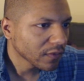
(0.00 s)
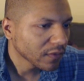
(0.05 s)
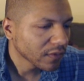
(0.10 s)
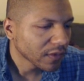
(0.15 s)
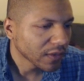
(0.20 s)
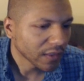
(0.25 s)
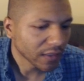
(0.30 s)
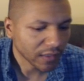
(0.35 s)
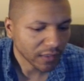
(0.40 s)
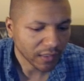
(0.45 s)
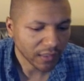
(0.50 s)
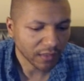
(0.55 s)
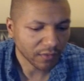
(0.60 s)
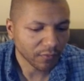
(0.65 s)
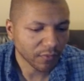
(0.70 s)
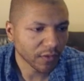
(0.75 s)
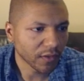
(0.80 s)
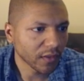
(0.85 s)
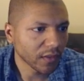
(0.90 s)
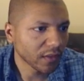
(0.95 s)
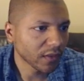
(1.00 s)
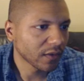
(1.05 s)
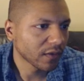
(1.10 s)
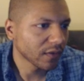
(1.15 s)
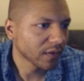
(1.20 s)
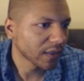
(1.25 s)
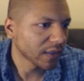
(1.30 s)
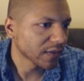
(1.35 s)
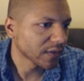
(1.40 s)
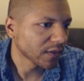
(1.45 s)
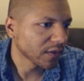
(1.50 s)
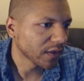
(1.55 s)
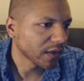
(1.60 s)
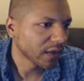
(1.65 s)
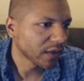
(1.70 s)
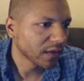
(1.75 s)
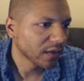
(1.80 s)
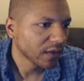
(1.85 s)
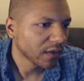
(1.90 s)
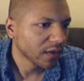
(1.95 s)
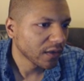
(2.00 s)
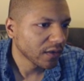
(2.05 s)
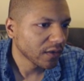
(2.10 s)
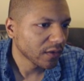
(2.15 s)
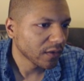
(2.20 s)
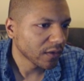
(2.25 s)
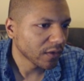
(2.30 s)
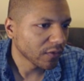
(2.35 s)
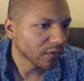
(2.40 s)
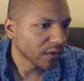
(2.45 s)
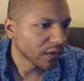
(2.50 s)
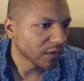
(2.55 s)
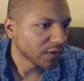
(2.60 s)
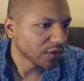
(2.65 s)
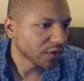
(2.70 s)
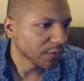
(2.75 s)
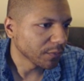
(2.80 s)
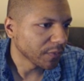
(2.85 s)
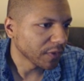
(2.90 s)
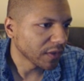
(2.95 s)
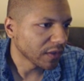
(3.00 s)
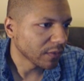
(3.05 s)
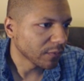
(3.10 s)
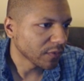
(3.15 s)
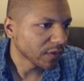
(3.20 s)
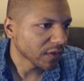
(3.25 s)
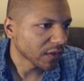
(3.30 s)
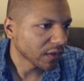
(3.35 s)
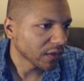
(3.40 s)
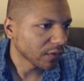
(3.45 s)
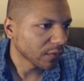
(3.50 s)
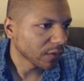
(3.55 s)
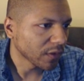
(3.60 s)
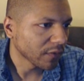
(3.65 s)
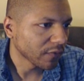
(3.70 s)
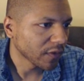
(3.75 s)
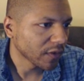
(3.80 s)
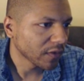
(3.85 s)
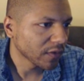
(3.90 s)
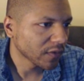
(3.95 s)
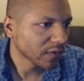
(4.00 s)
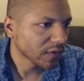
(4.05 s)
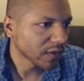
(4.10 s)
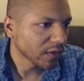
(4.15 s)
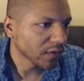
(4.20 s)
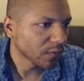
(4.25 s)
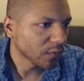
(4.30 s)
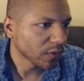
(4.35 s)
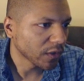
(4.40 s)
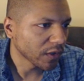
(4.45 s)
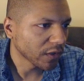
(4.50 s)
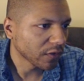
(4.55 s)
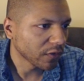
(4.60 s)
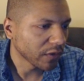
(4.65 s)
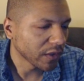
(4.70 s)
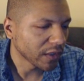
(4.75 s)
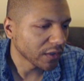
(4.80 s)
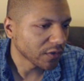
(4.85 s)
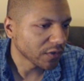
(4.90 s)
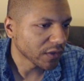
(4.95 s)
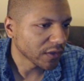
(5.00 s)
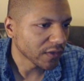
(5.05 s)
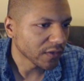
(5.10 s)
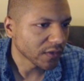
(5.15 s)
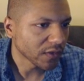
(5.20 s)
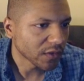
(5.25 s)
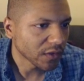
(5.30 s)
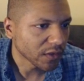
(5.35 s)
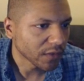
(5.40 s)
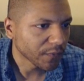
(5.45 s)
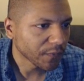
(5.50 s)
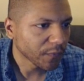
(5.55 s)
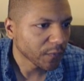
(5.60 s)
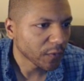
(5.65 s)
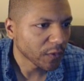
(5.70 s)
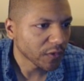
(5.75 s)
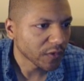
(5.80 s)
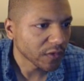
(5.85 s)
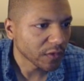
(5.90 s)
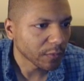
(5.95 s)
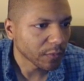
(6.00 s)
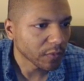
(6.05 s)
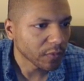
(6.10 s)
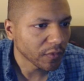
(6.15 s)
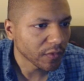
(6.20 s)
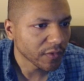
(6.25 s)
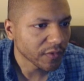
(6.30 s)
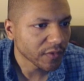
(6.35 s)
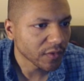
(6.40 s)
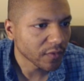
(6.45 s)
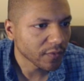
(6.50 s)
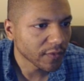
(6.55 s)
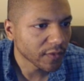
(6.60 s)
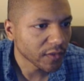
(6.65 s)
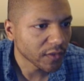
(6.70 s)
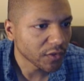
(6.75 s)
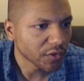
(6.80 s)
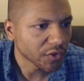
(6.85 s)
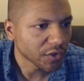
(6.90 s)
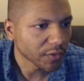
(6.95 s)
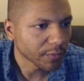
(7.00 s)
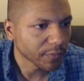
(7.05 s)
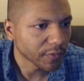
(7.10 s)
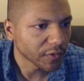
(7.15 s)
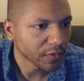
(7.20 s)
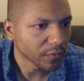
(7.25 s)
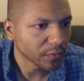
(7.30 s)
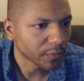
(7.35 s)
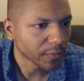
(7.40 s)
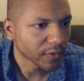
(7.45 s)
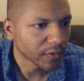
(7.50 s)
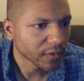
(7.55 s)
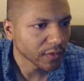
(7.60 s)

I can't really. That's alright. i don't need to jump in. I'm just going to get rid of it. So we're going to create a transition. We're just going to pull this over to jump loop.